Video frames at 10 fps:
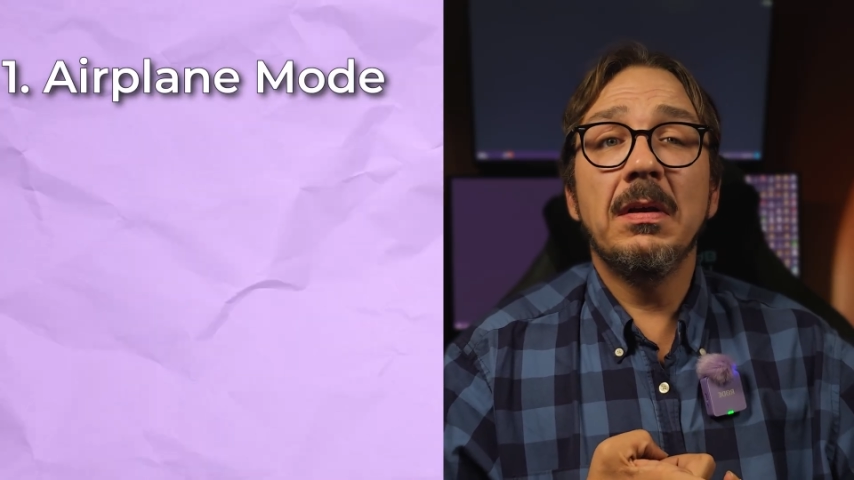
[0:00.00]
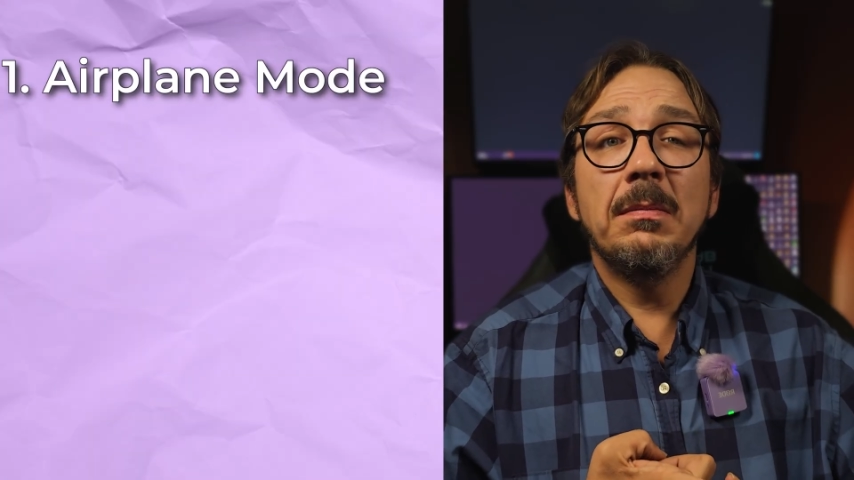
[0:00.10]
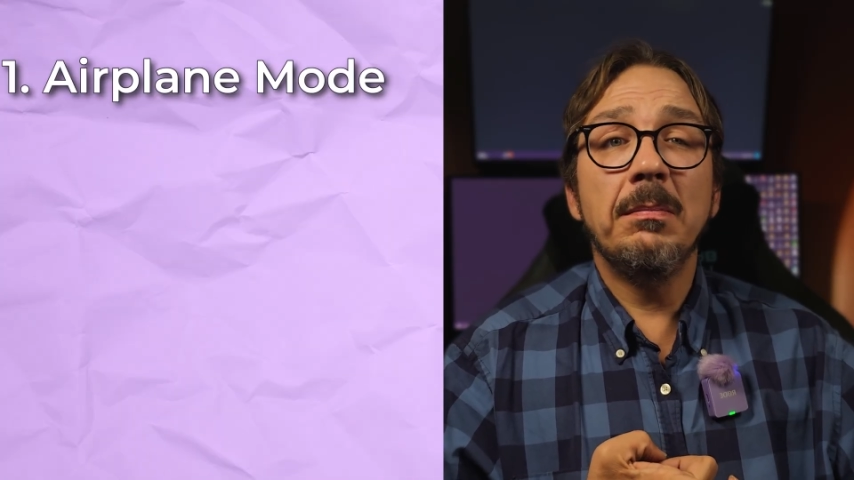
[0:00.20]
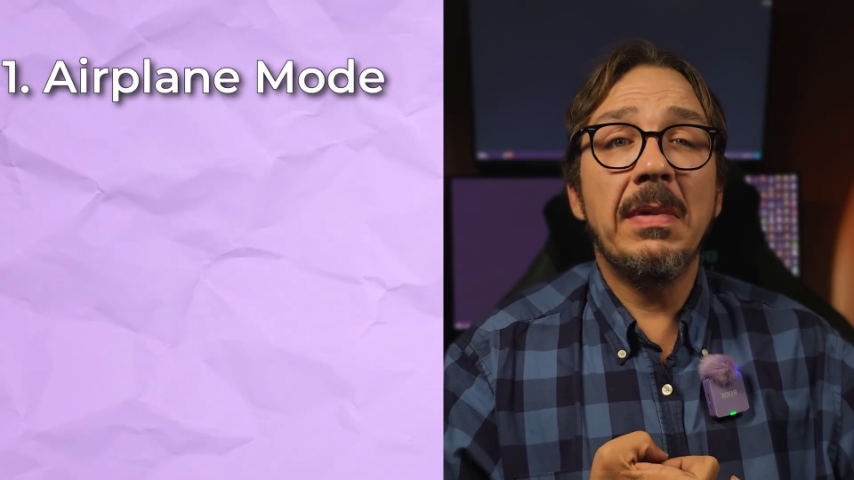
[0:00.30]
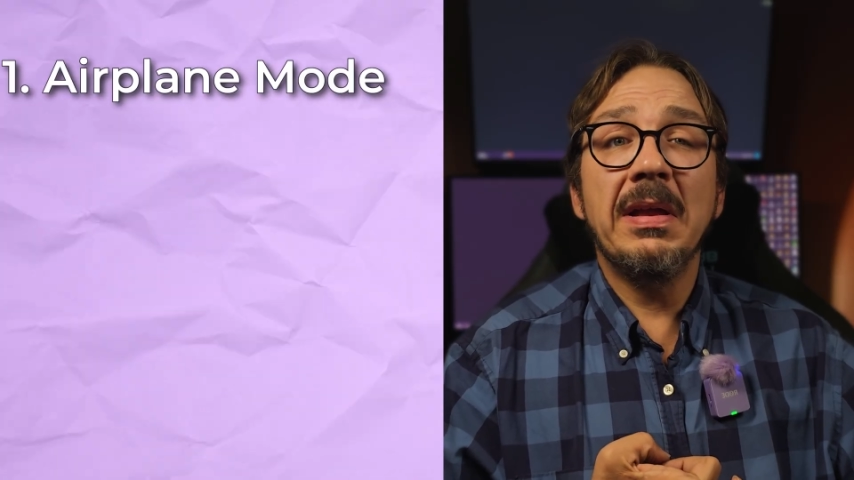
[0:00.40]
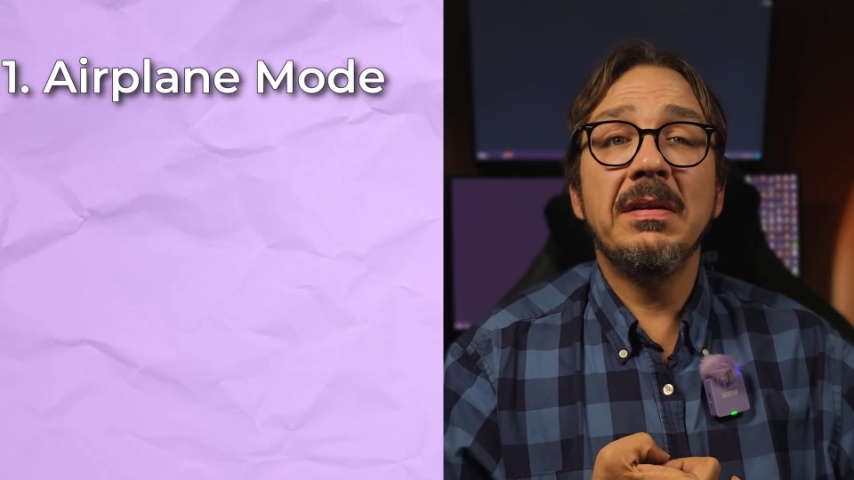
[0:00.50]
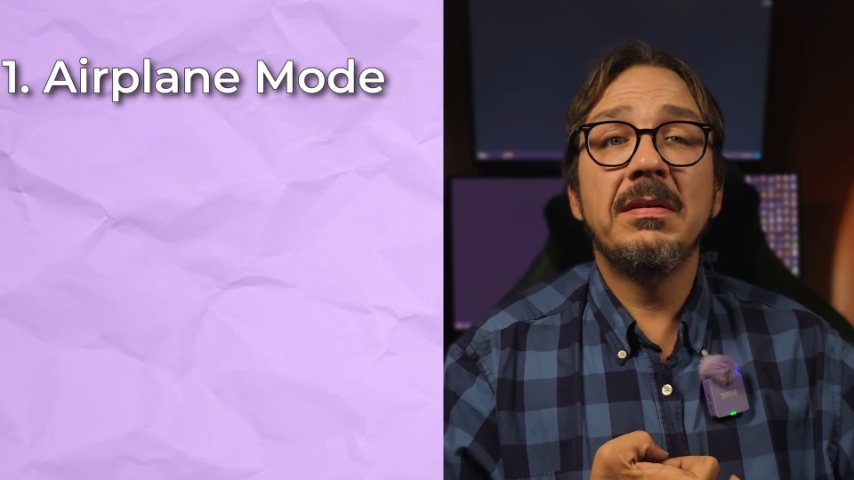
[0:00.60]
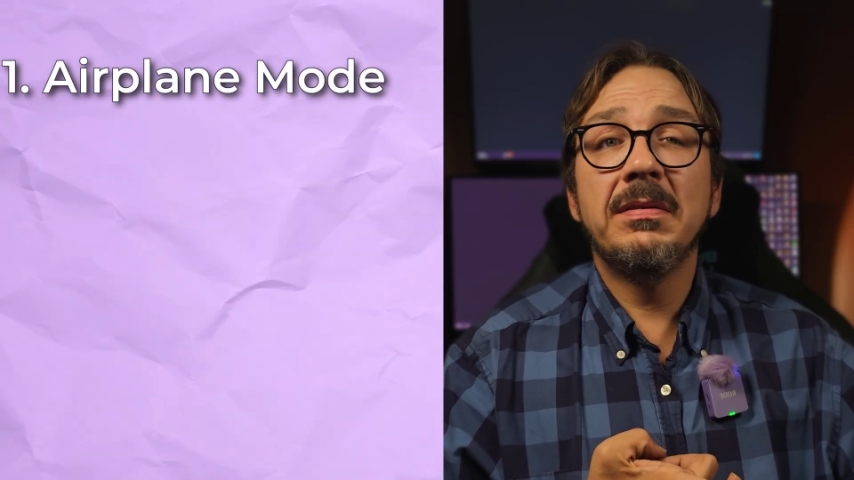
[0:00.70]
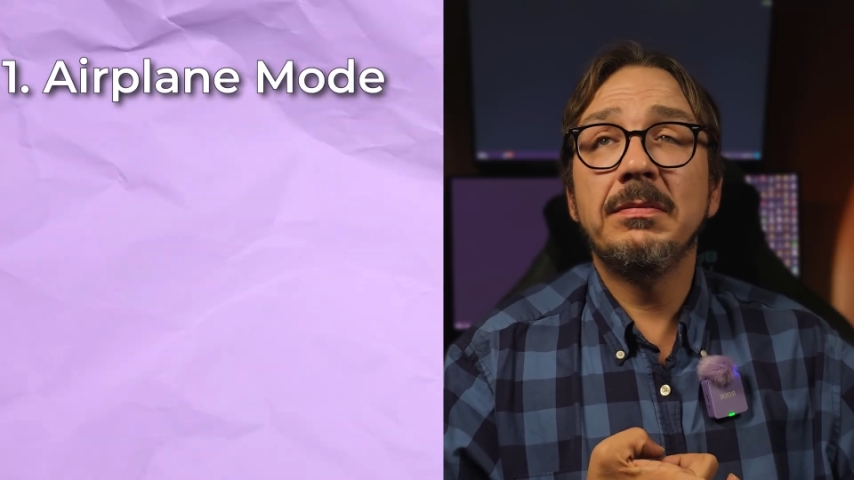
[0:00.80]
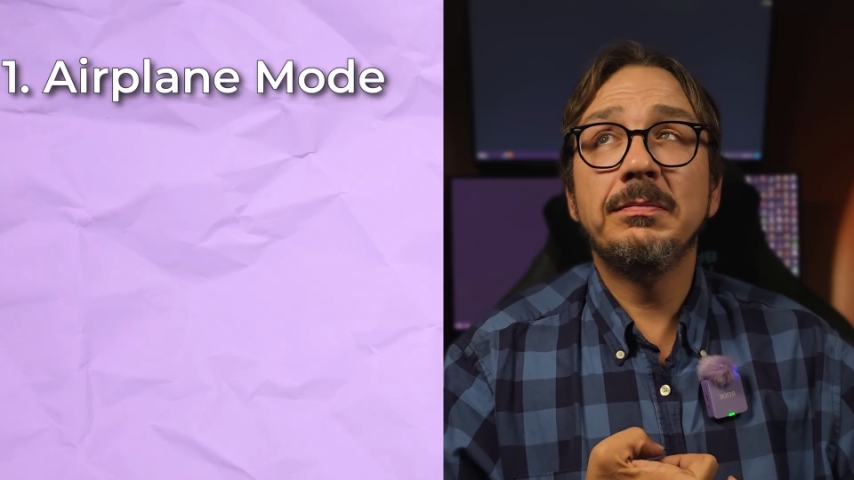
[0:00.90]

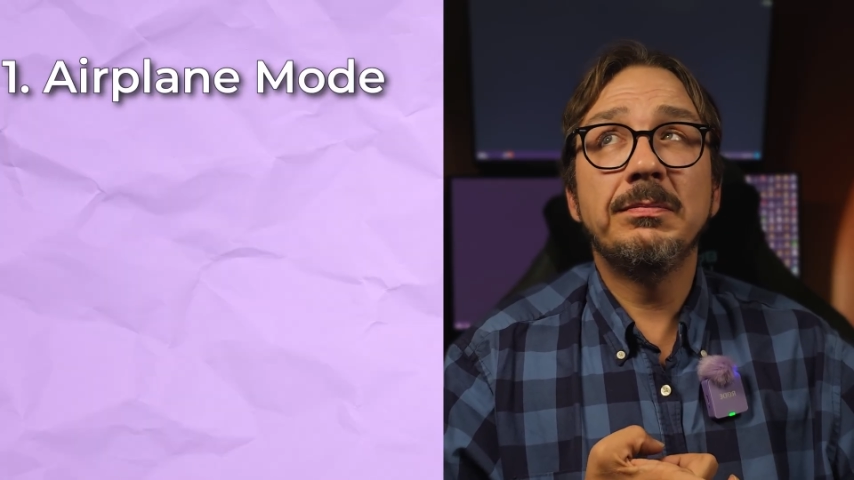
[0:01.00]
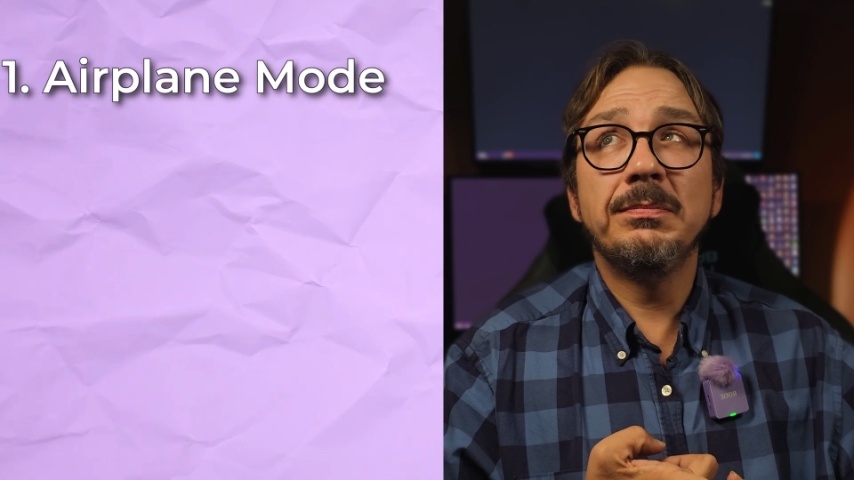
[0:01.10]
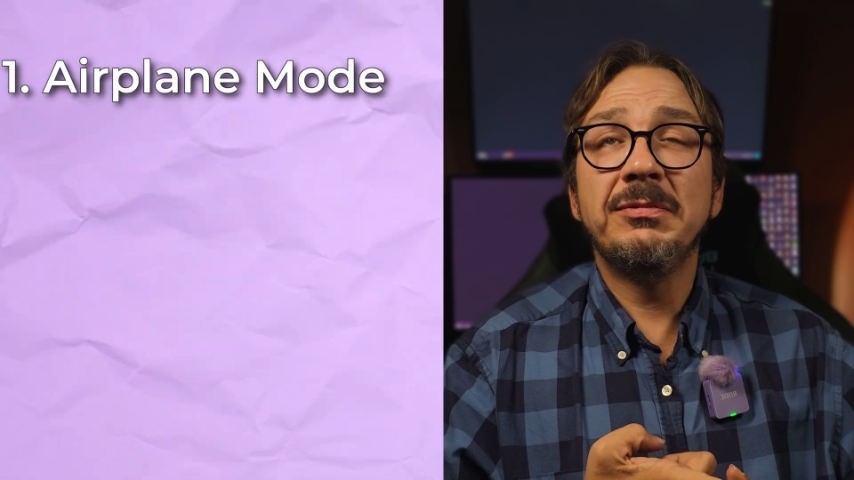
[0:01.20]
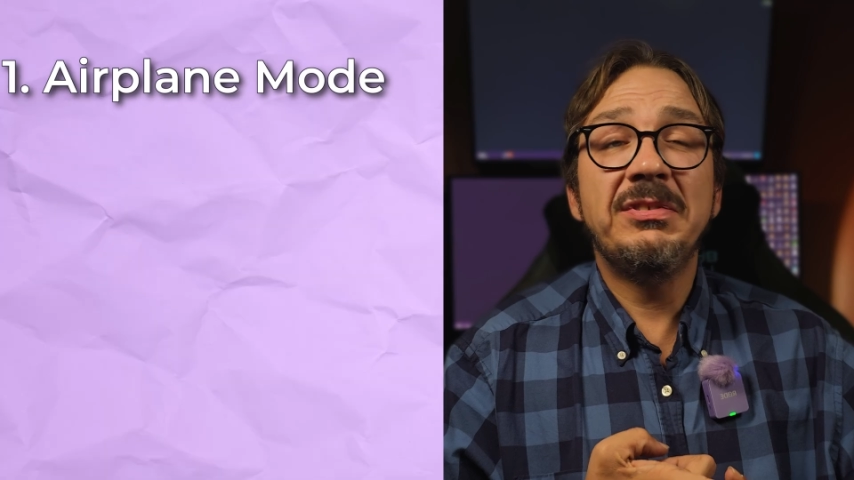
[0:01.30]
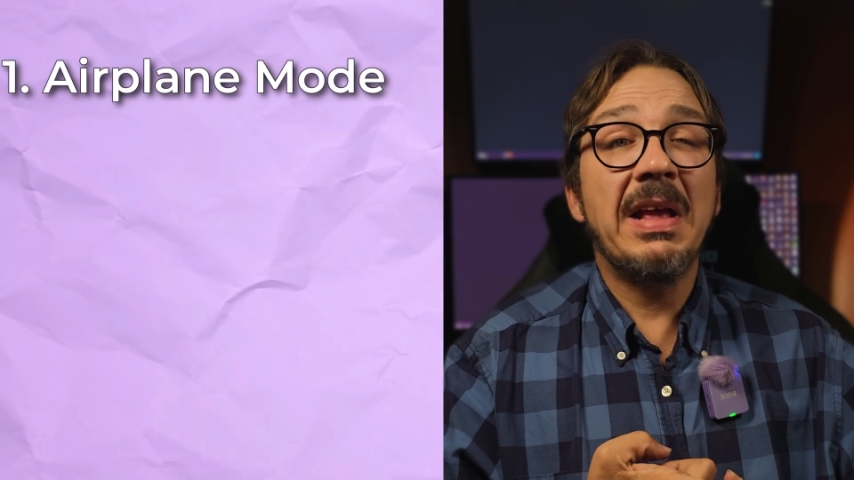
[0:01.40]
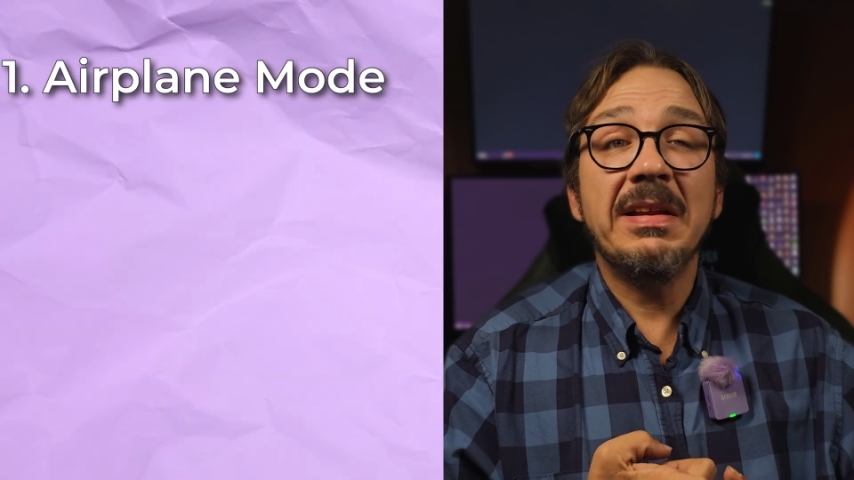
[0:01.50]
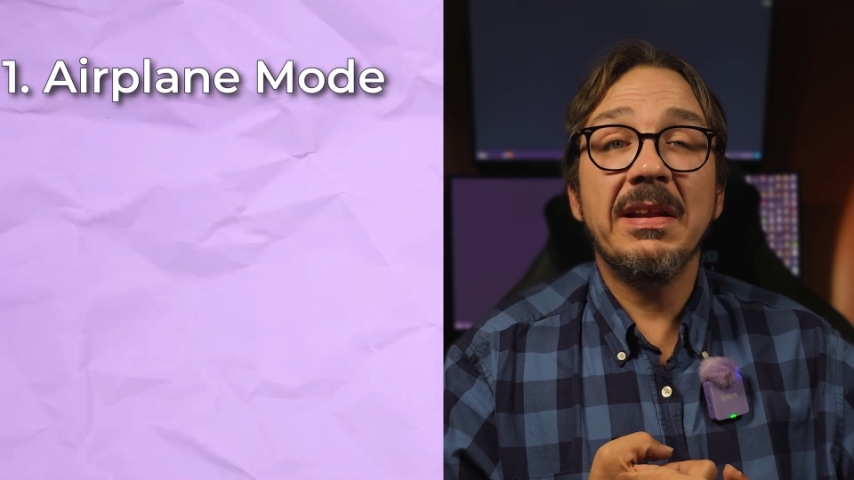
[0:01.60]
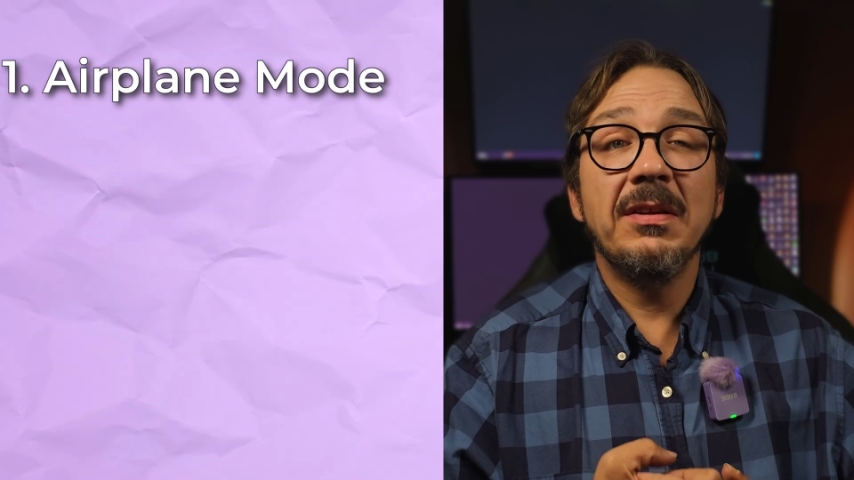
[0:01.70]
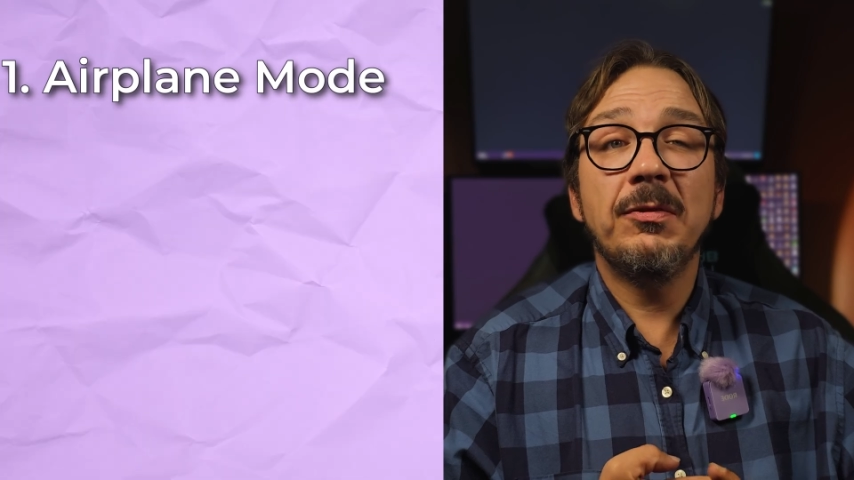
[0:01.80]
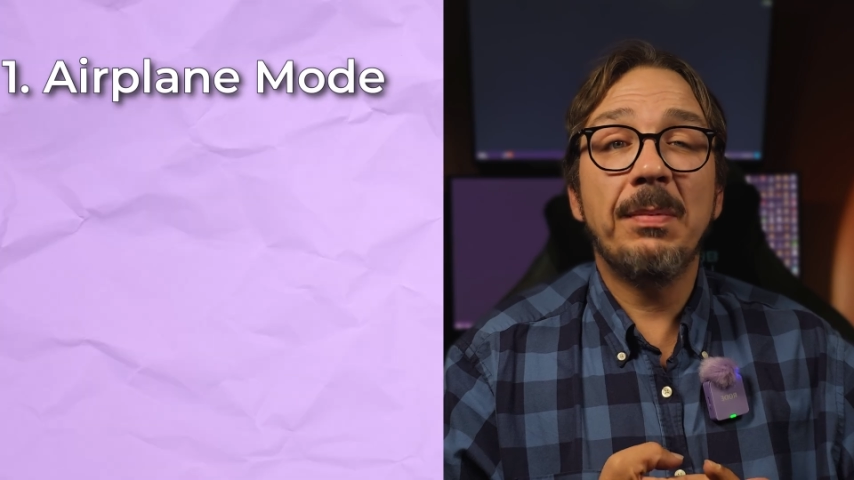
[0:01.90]
mid-sentence